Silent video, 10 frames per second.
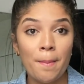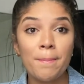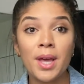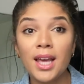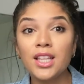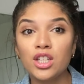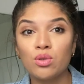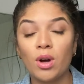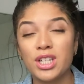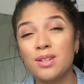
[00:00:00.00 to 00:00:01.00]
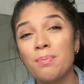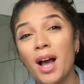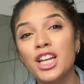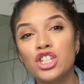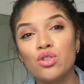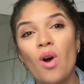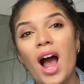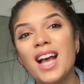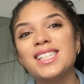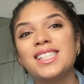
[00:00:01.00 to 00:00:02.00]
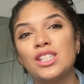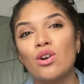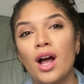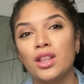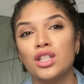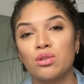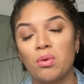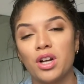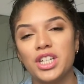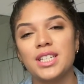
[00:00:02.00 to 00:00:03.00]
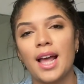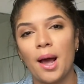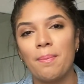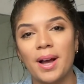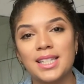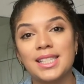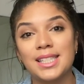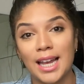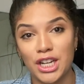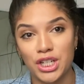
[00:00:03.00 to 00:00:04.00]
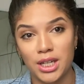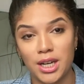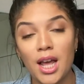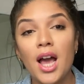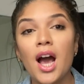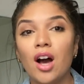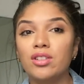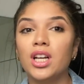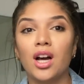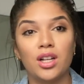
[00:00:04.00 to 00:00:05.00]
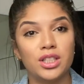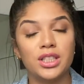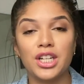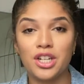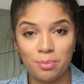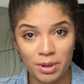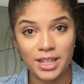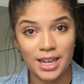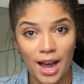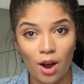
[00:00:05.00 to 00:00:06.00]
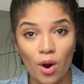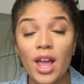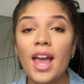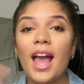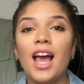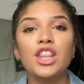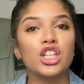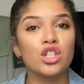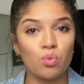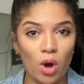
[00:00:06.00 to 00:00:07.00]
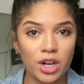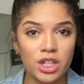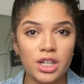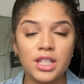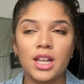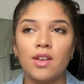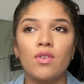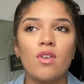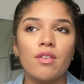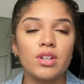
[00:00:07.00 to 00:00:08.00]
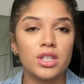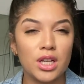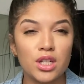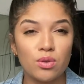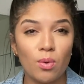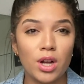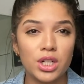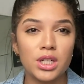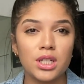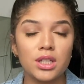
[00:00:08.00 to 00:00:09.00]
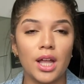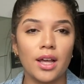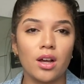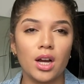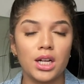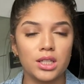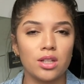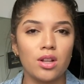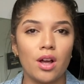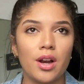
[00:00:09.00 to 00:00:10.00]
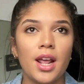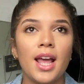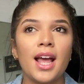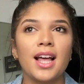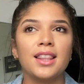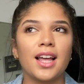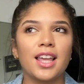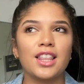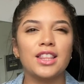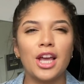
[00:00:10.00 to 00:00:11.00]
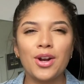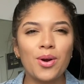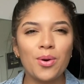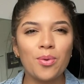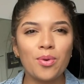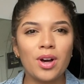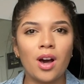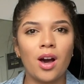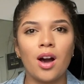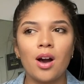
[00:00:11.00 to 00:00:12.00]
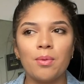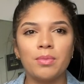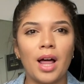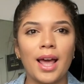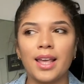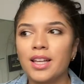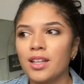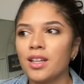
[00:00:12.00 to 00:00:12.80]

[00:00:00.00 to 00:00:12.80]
pick the swatches. Mind you, I still had the swatches at my station of the colors that she picked out. And the swatches, if you ever seen swatches like in a salon, like they don't come like